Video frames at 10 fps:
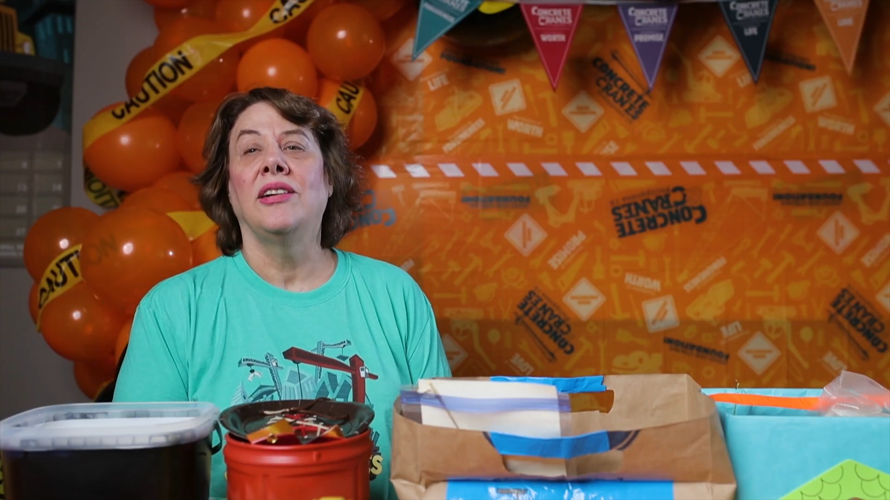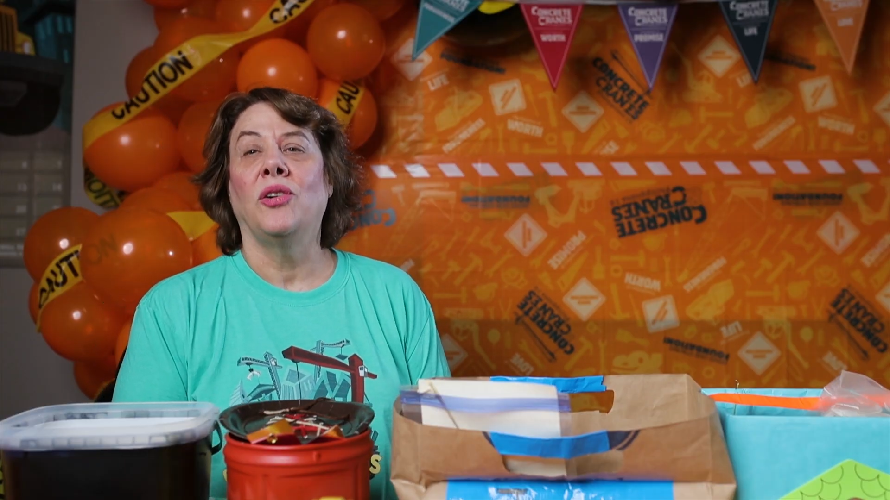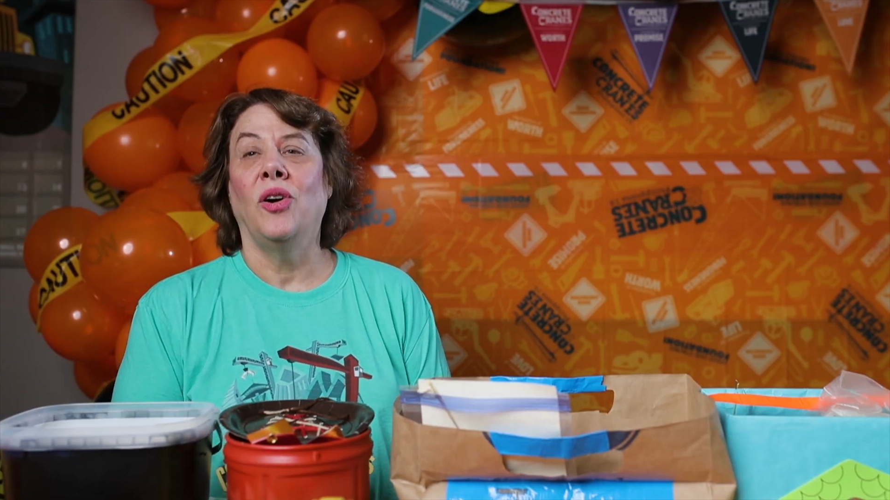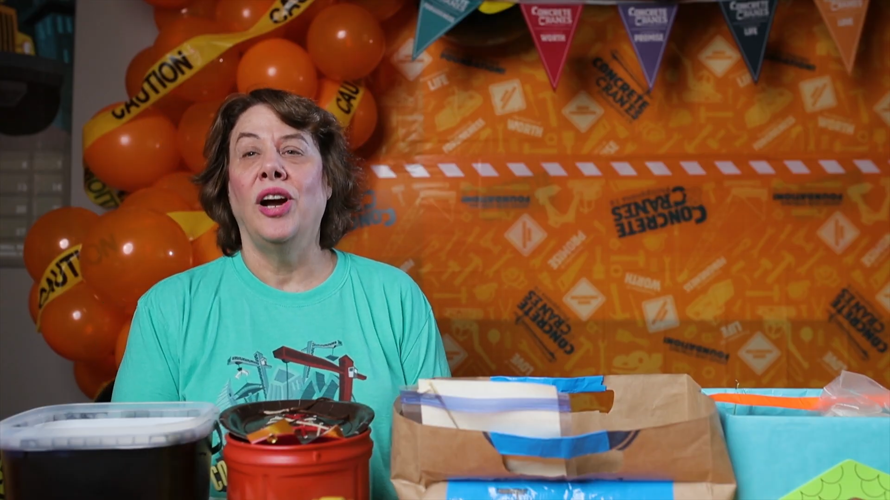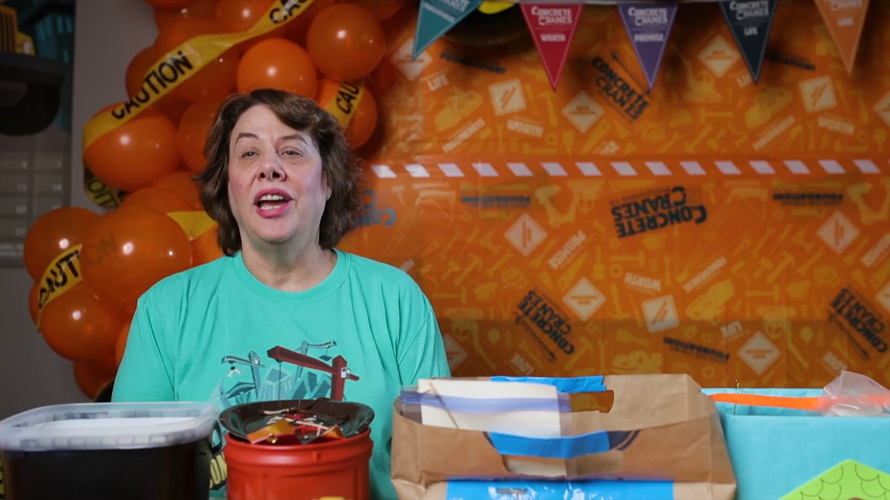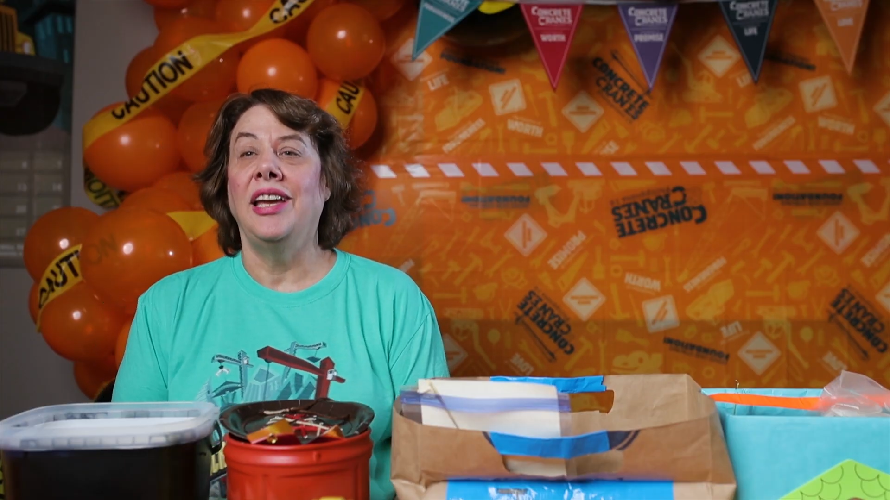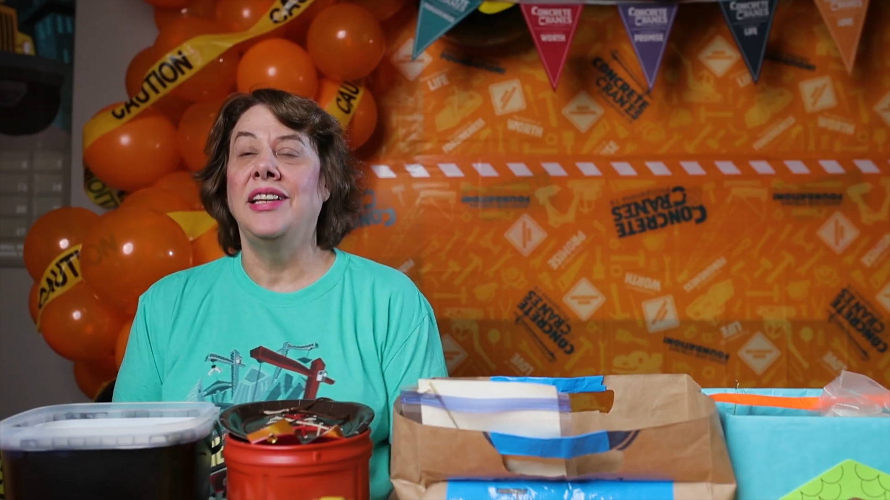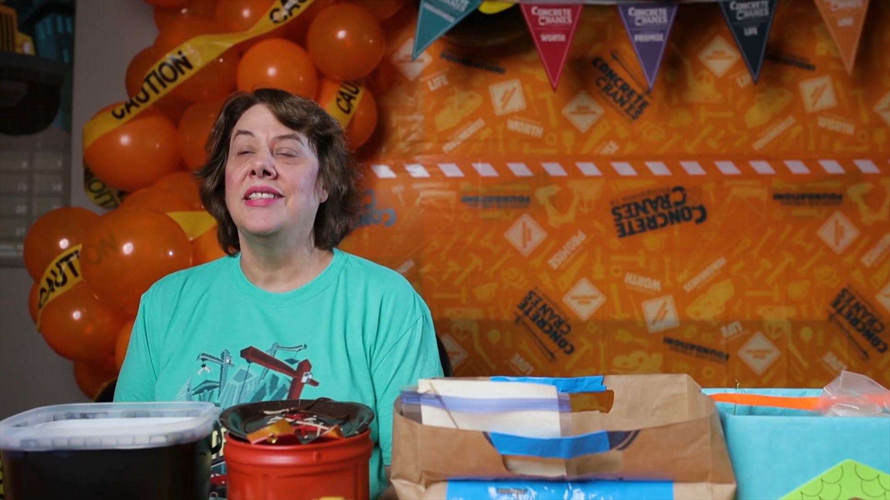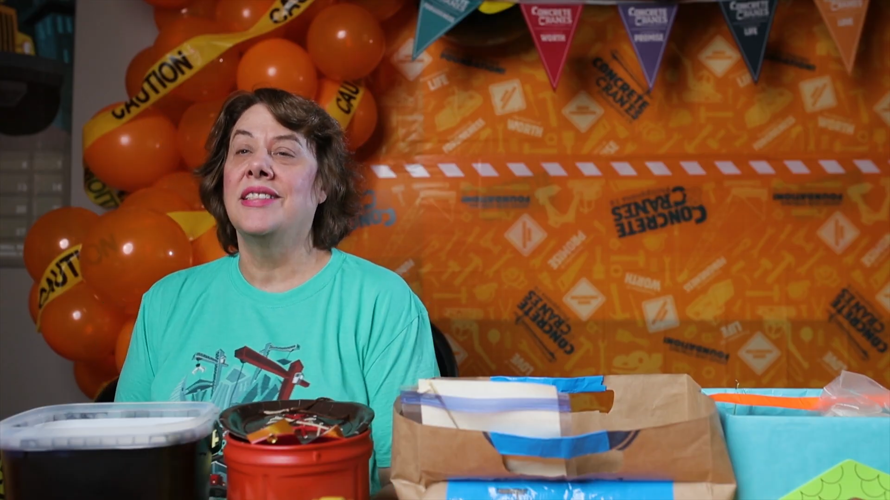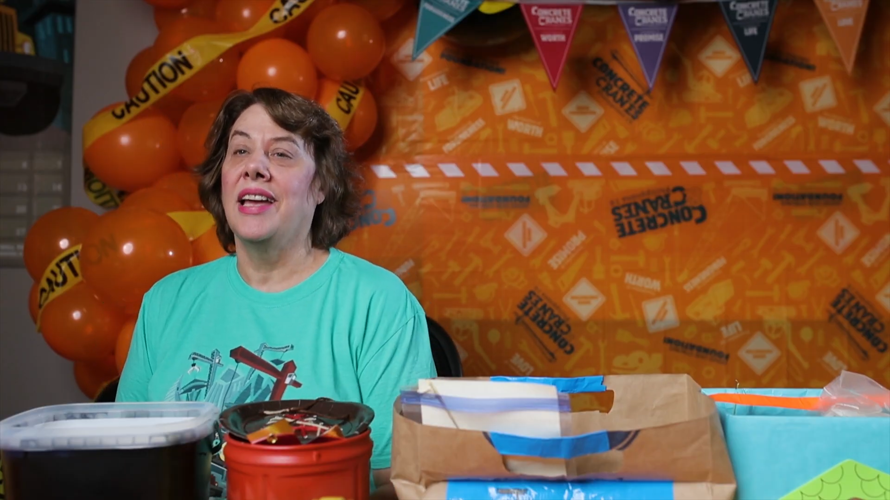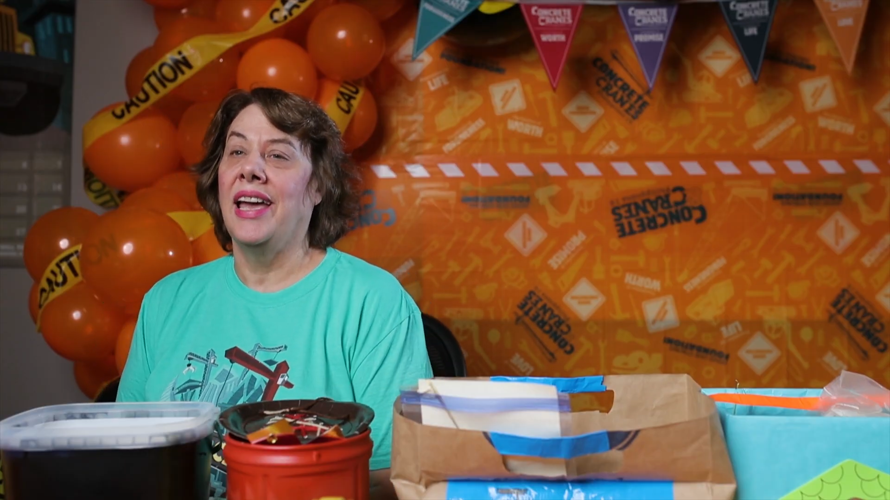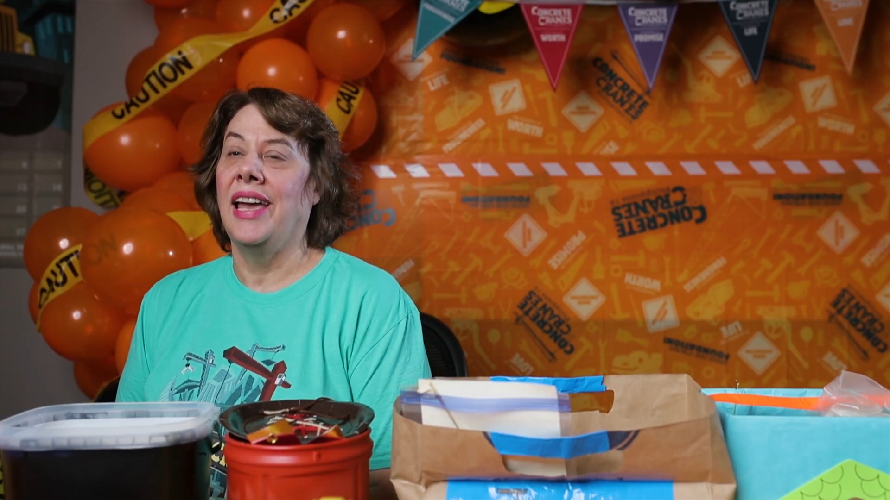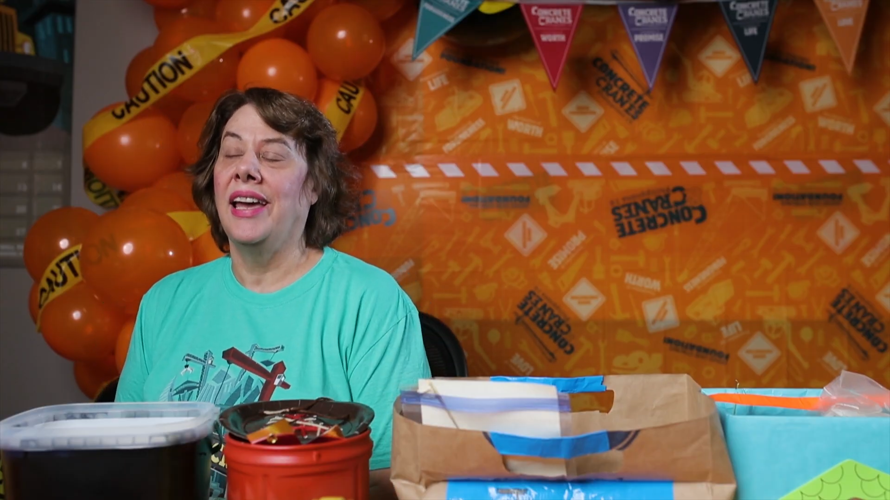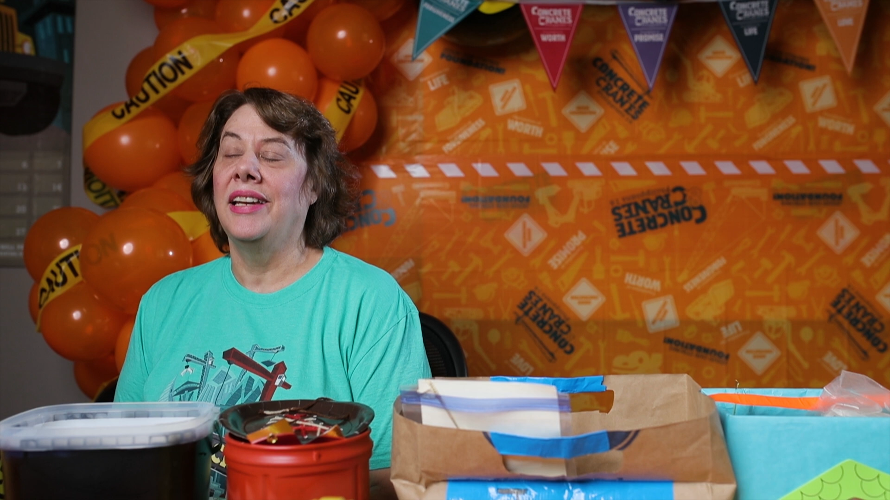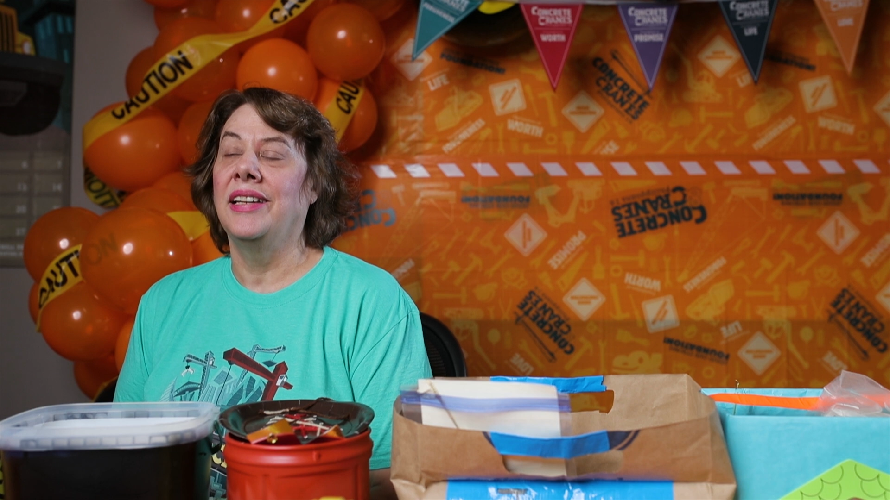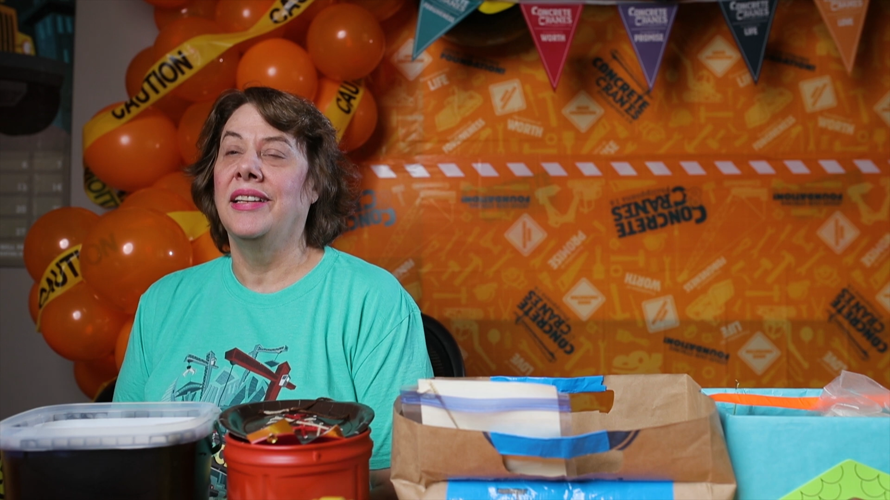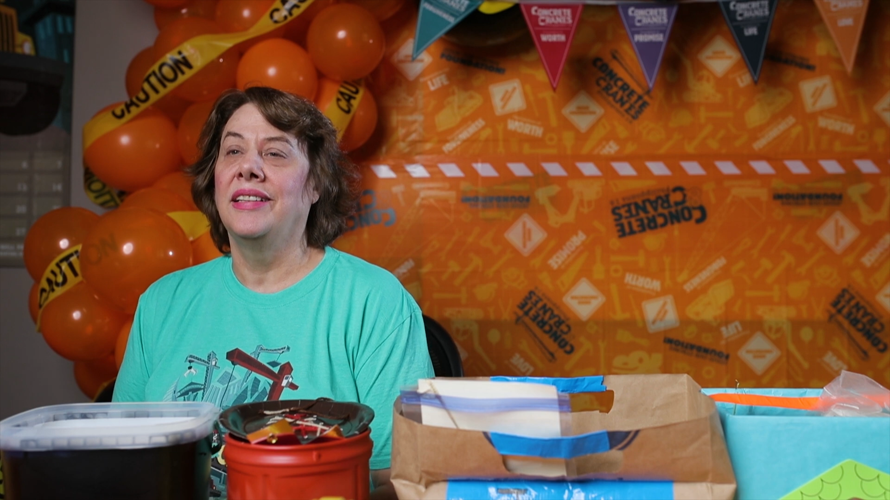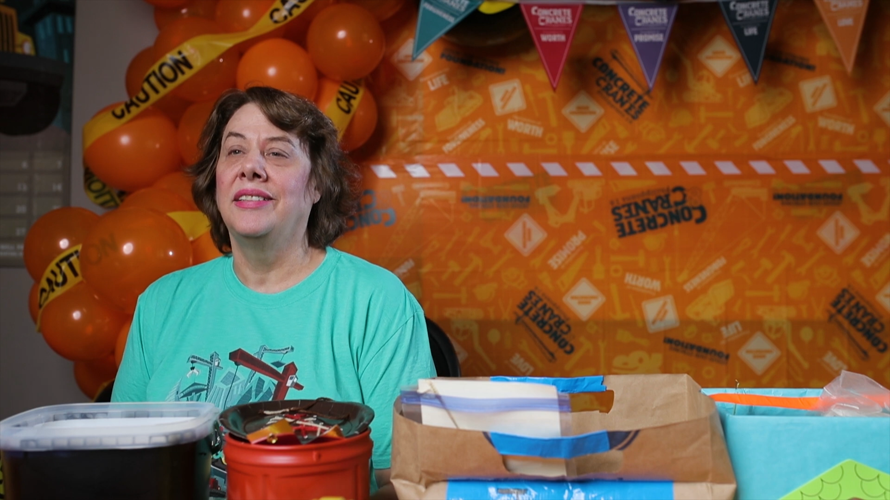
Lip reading: Cranes, and